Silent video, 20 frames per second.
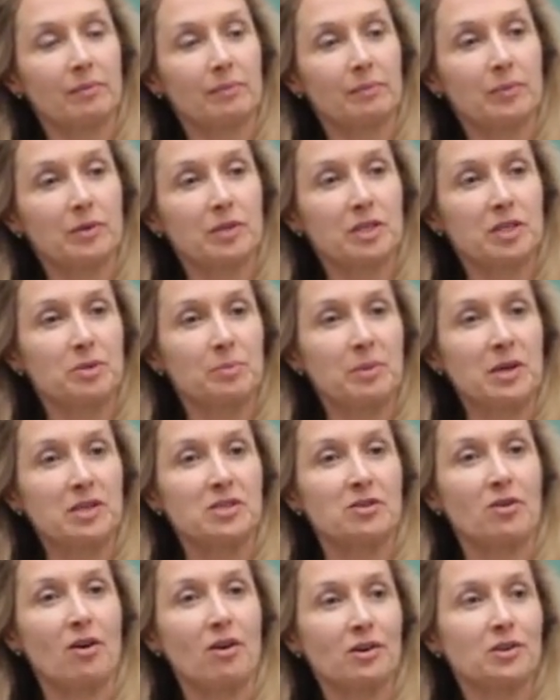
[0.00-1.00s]
participates
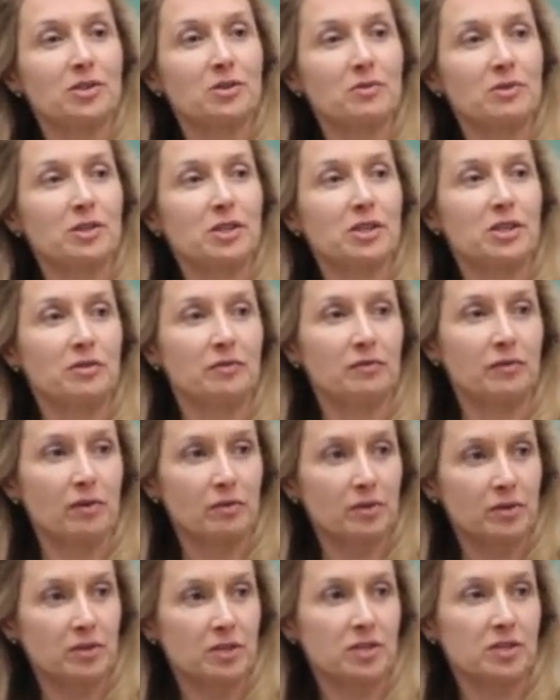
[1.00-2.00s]
in archery, she
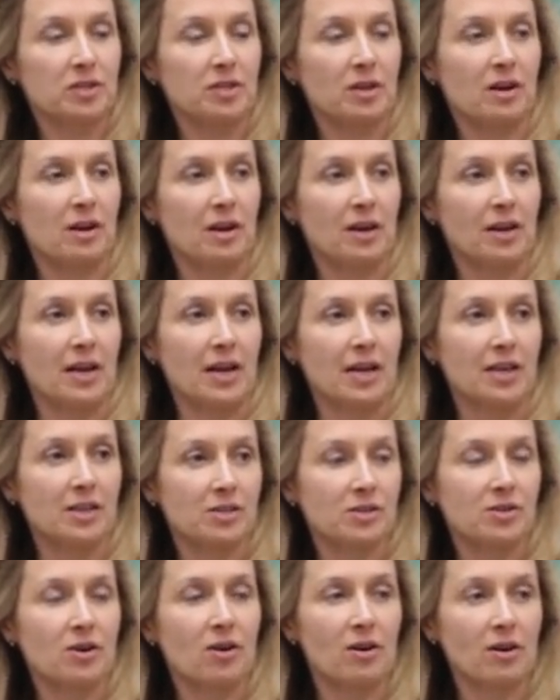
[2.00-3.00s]
focuses on a
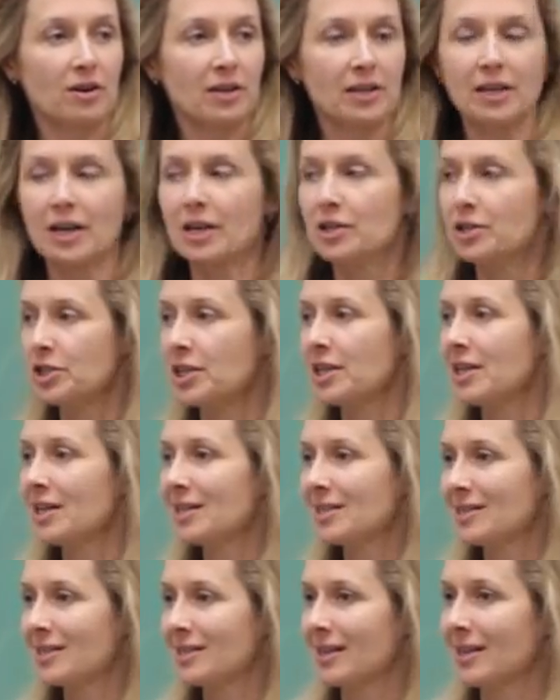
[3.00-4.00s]
target and she
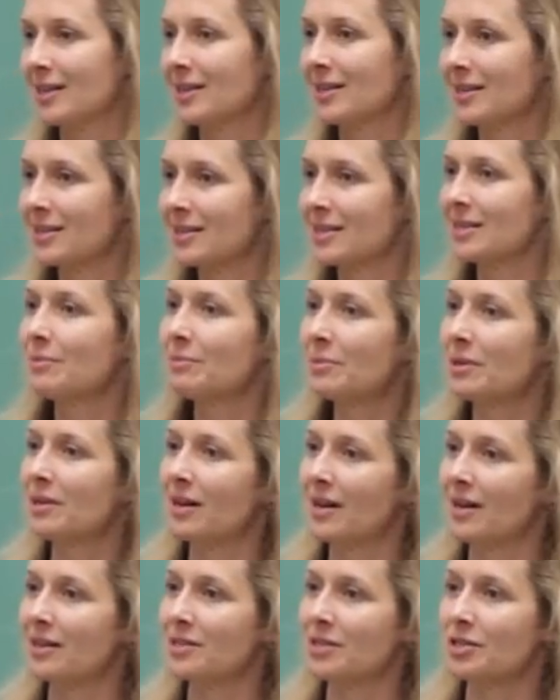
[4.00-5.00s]
hits it. This
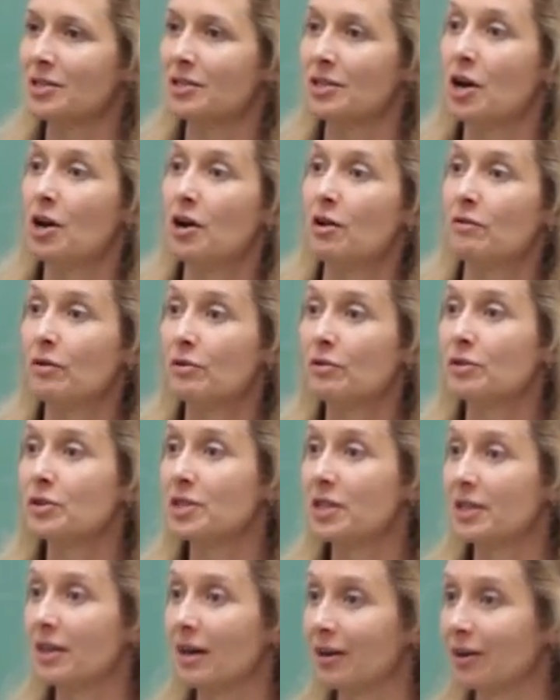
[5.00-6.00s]
symbolizes
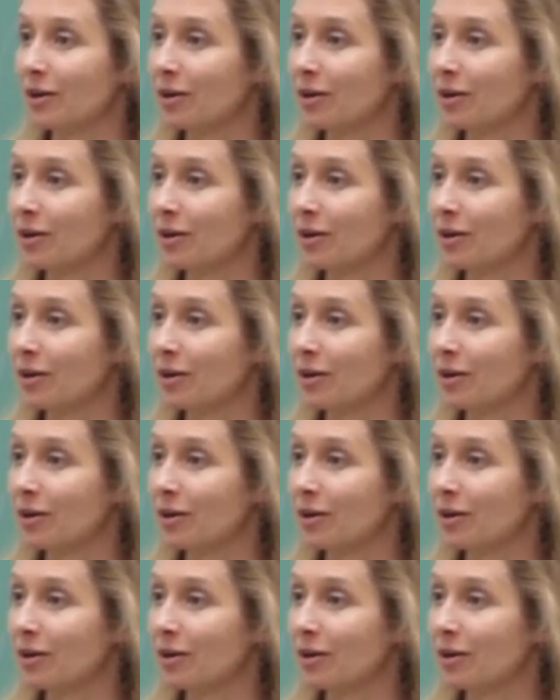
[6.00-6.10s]
focusing on a